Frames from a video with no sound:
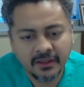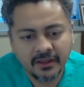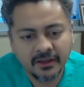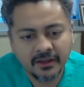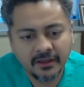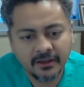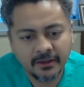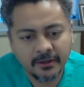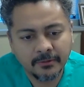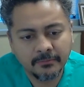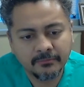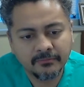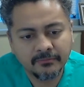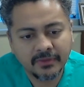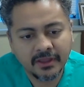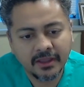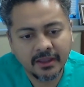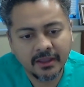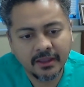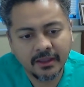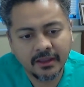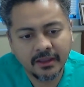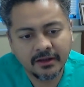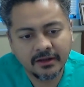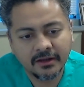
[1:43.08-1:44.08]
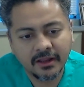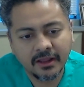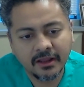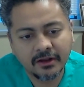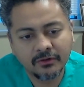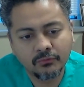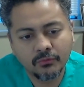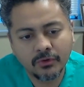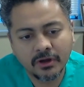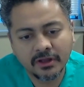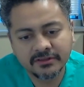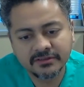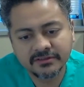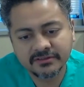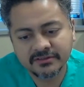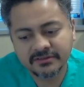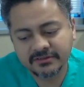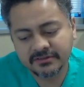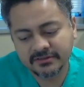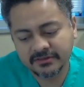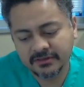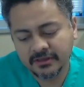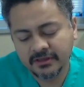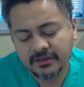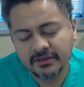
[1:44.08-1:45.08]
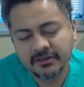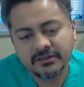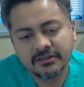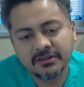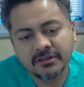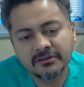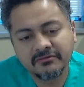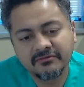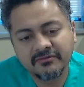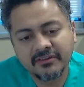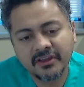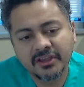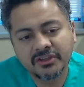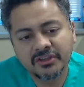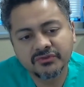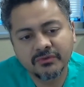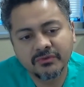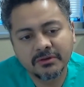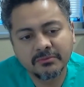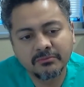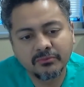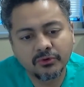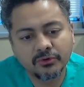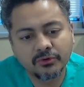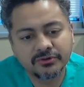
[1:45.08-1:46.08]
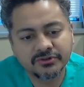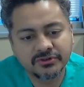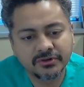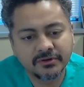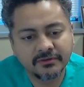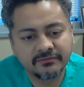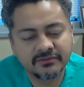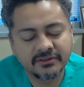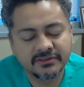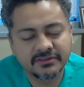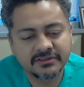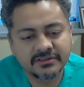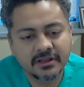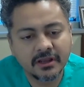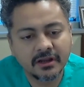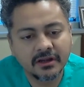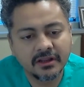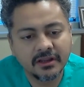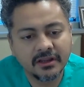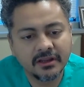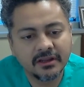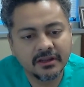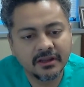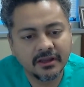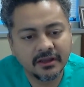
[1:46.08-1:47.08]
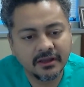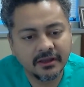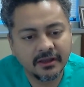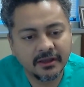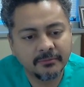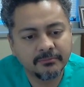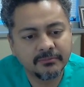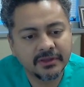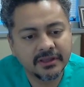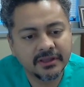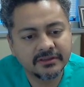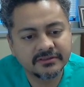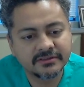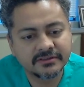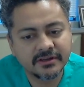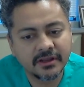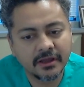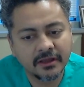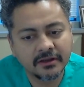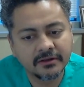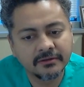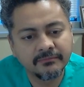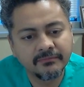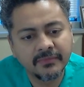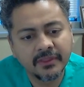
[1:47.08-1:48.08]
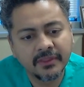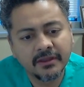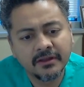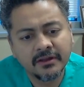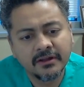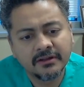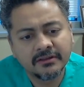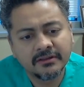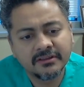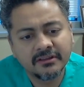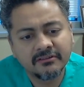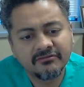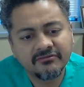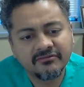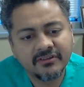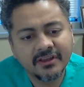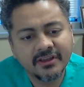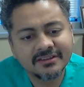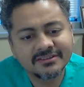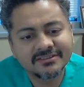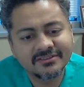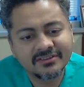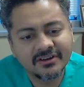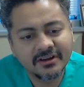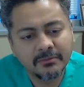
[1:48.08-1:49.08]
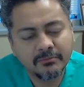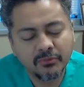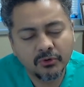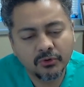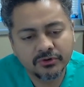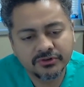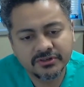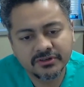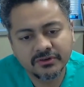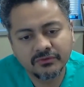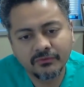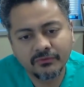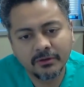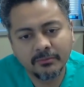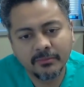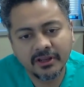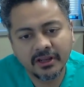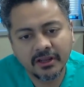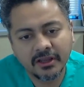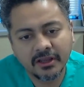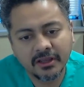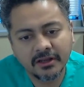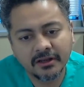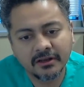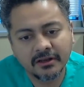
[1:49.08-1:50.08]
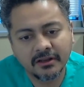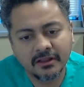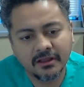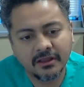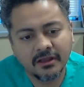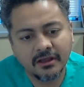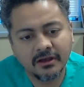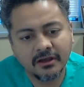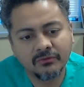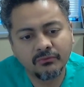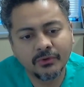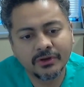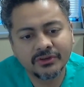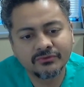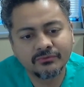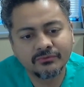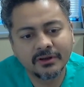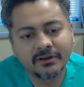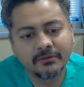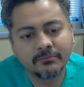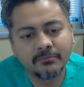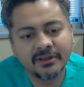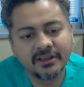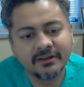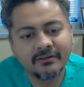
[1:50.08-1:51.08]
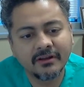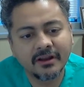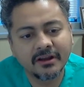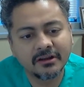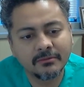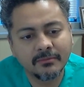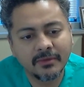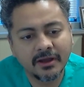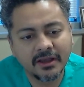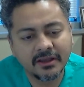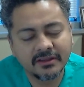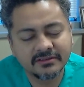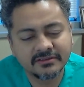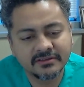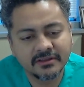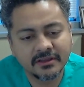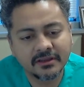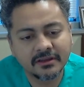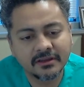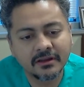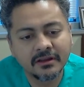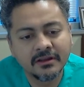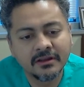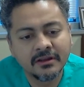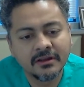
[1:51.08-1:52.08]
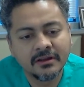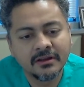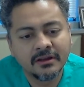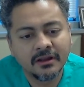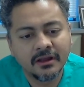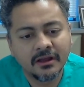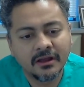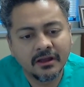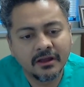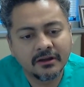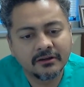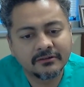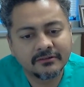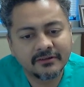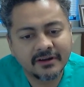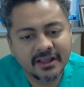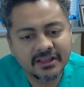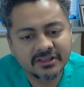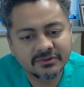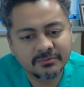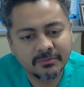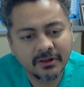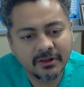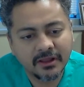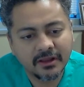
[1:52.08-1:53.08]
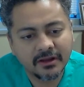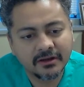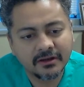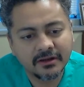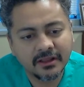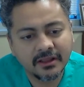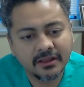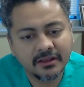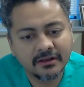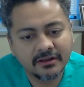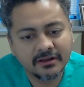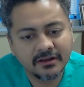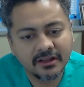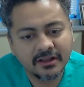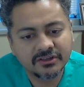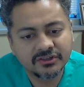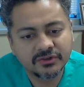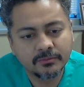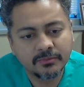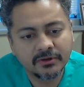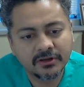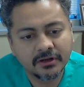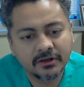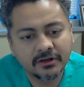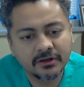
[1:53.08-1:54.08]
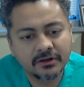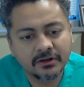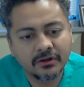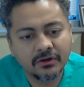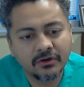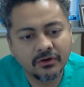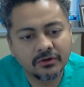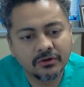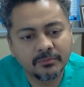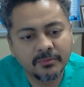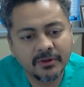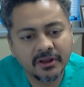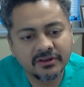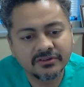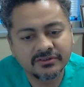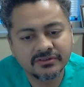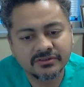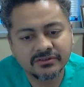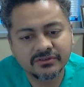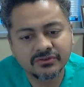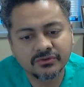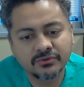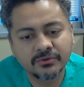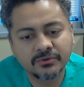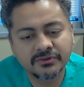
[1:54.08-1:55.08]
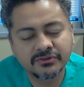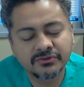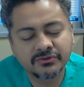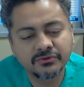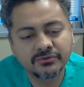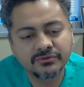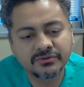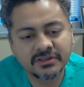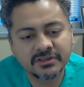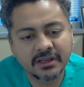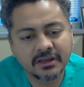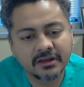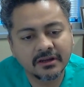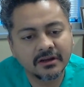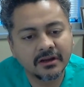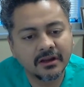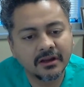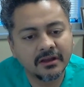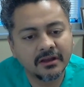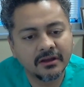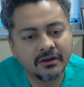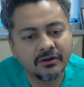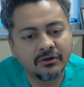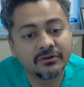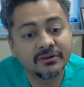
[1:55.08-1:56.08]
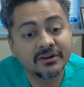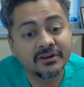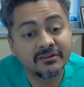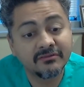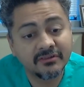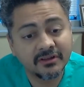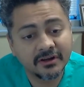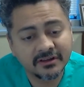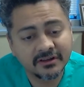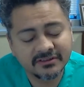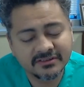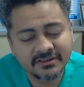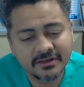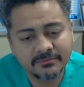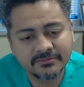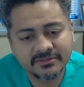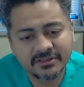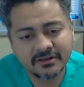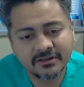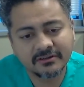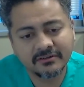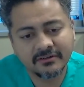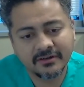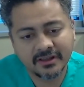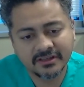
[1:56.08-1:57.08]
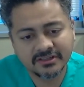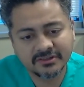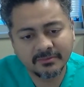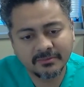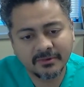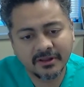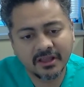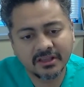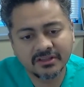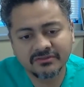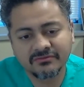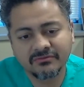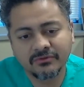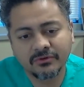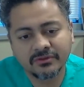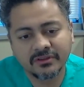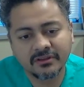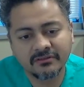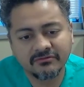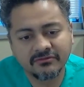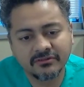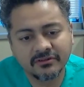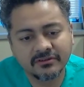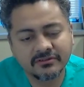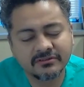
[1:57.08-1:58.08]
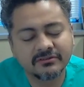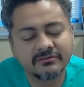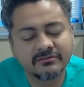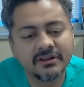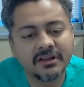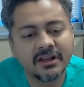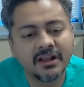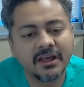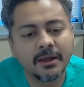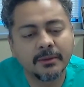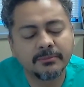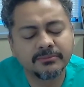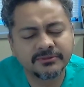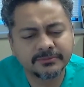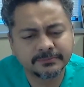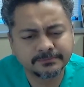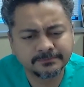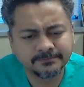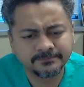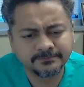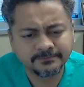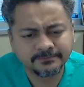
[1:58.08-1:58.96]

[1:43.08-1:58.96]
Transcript: Um, and, and once the phase one portion of the study um, is done. The phase three portion will begin, uh, which will be randomizing uh, transplant ineligible or patients who are choosing uh, or deferring stem cell transplants for their first relapse